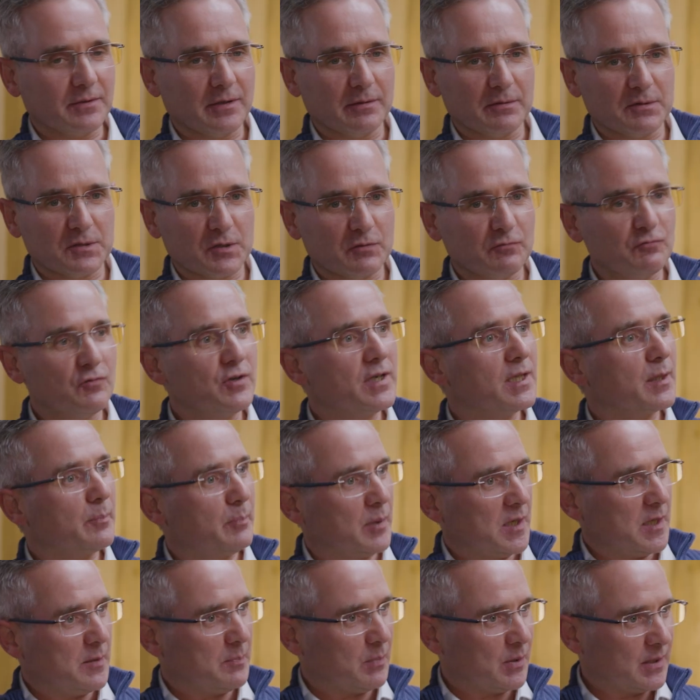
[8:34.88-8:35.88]
there was a real
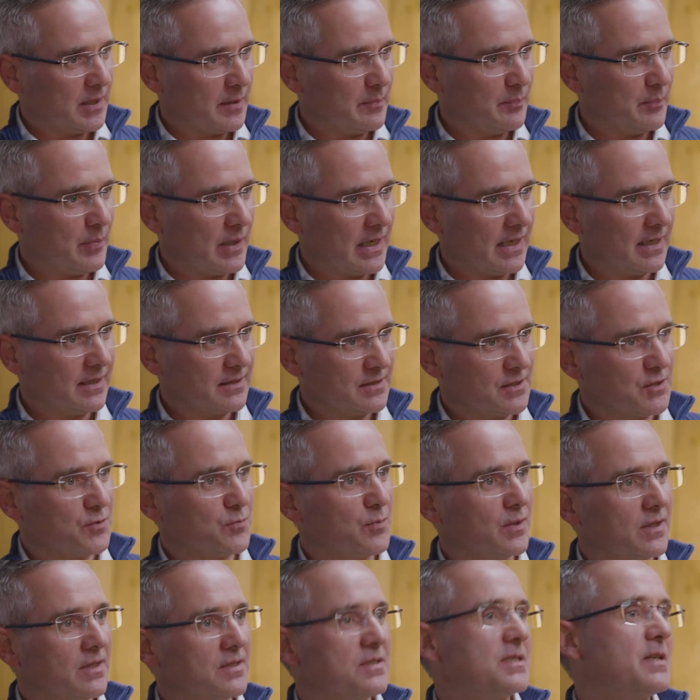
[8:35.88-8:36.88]
people impact as
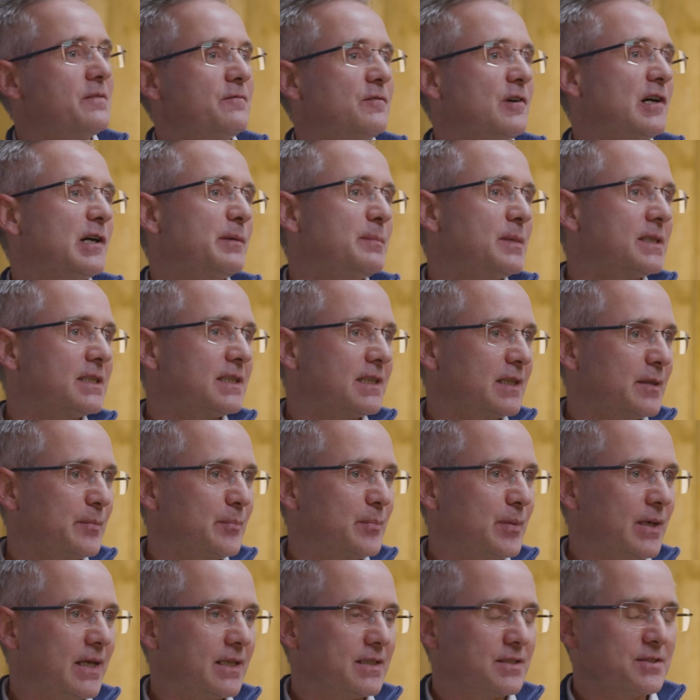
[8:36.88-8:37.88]
well as an environmental
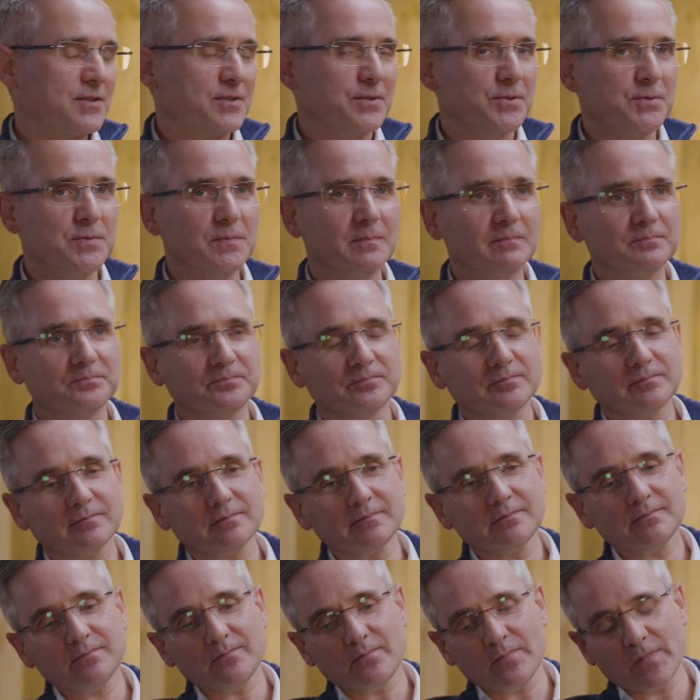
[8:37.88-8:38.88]
impact to
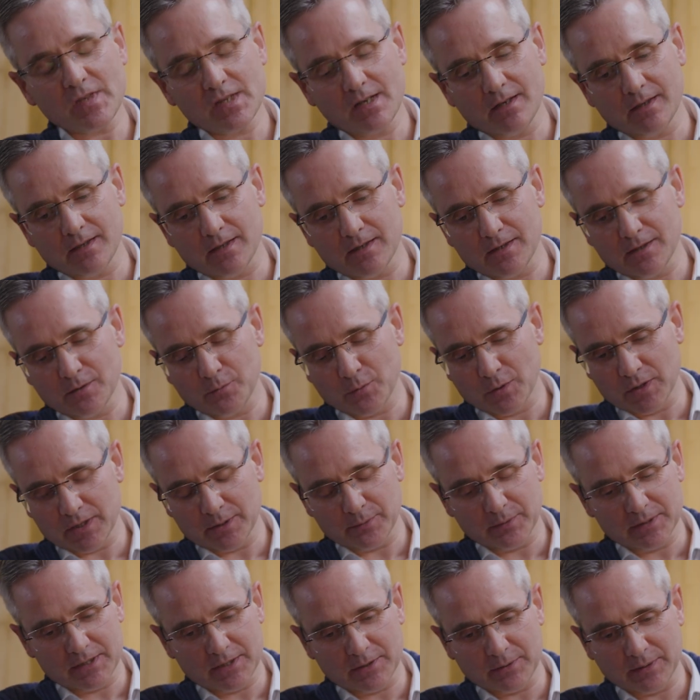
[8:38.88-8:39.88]
what they
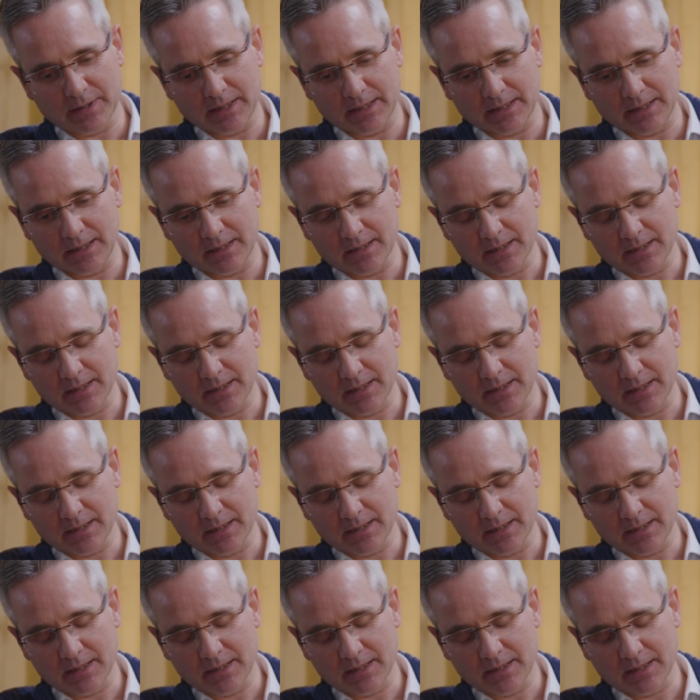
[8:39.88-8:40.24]
were doing.